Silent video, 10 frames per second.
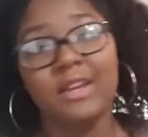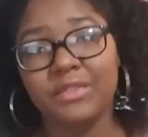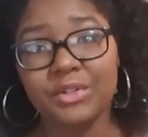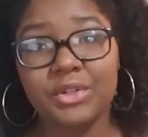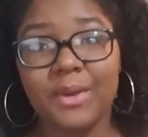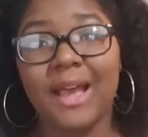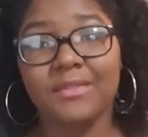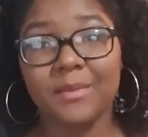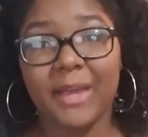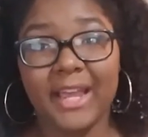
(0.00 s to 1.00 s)
And if you
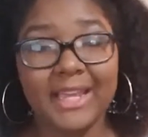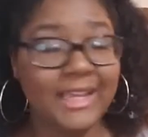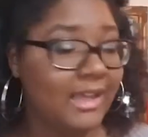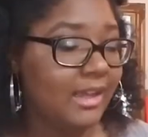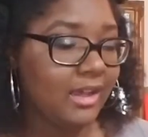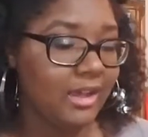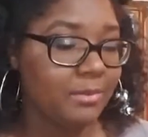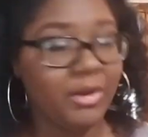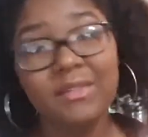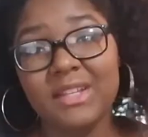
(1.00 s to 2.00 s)
do have to buy,
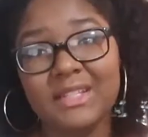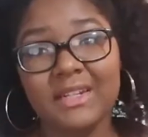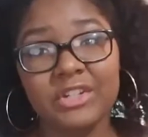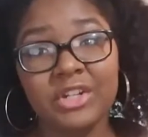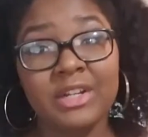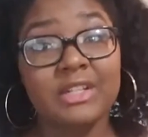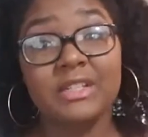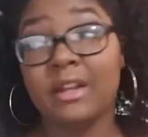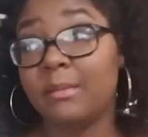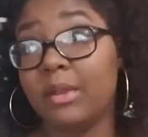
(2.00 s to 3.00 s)
a previous
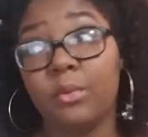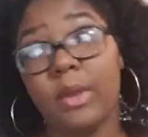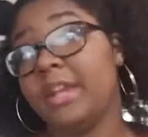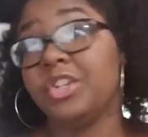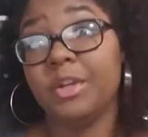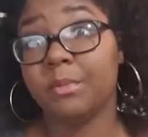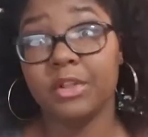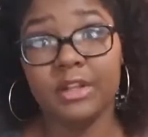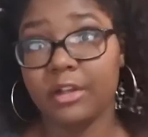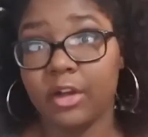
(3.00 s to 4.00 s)
edition is going to be way
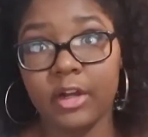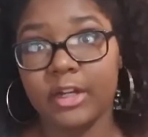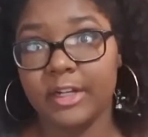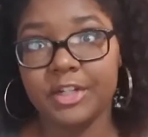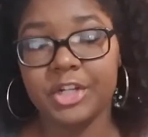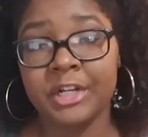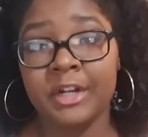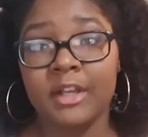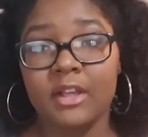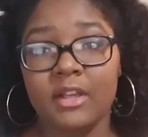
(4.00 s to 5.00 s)
cheaper than the current
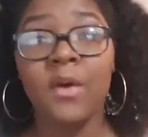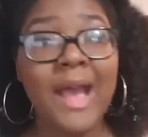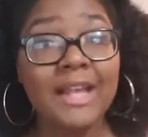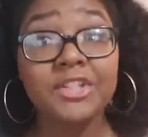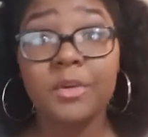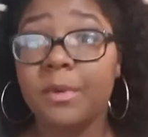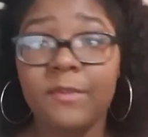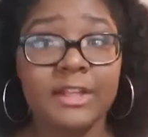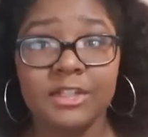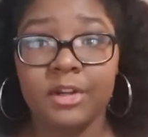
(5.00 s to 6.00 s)
edition. So
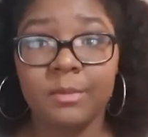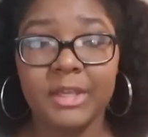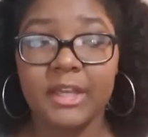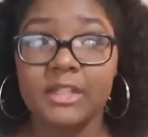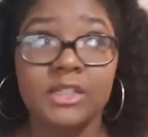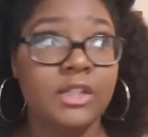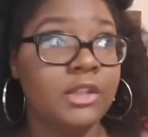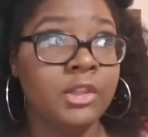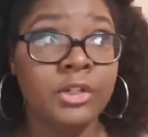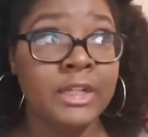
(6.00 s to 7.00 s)
ask your professor,
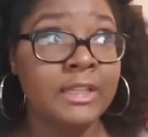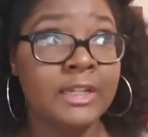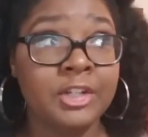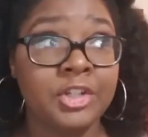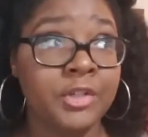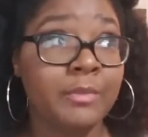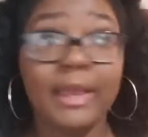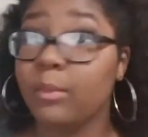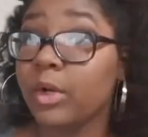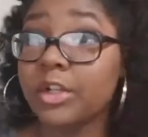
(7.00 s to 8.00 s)
because the 13th
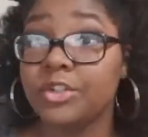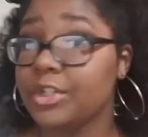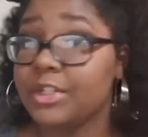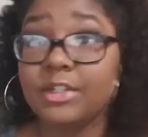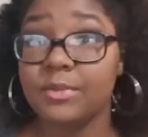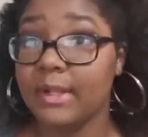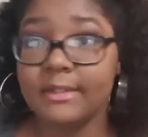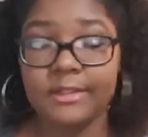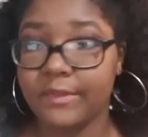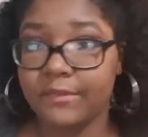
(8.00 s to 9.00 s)
edition might work just
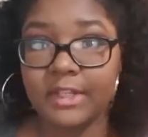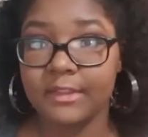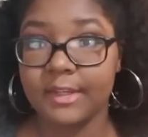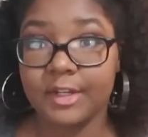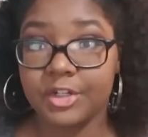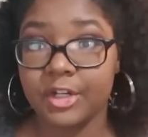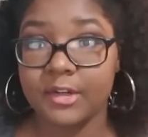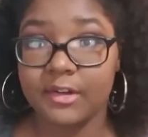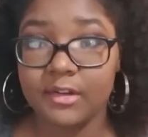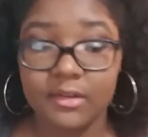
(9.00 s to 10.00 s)
as well as the 15th
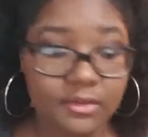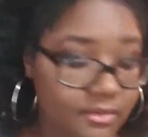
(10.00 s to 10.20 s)
edition.